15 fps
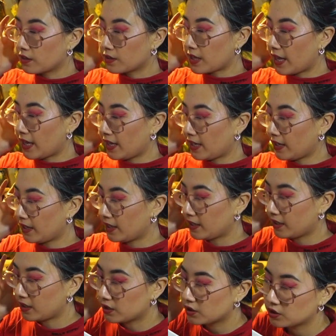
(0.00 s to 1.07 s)

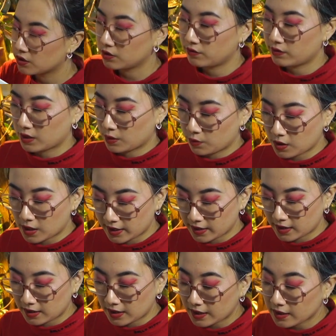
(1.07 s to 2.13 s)
they do
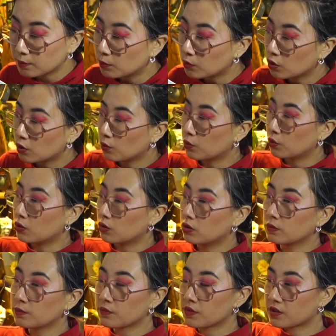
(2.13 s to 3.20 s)
require like more
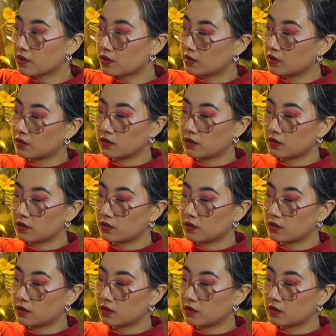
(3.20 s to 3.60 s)
warmth.